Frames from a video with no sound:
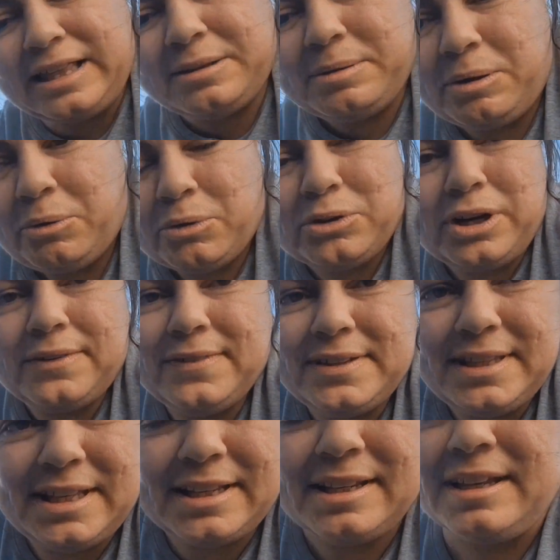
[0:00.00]
I know exactly
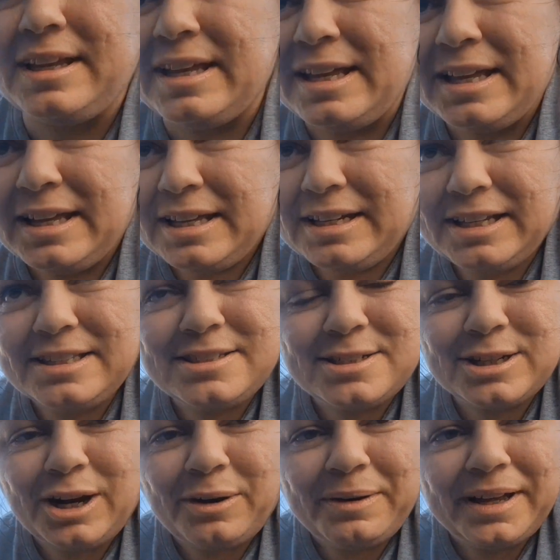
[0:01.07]
what order everything
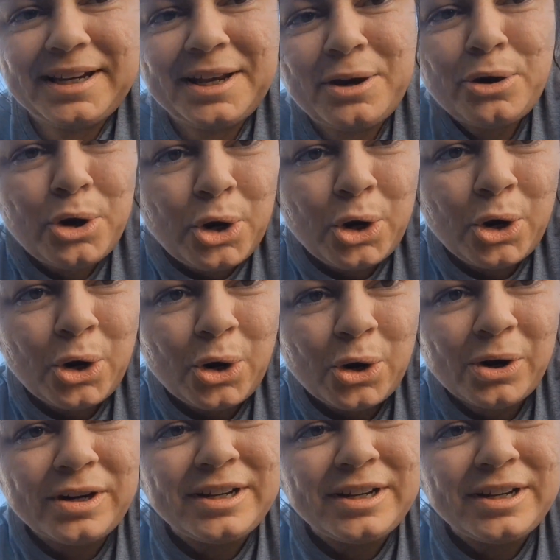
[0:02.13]
needs to go in.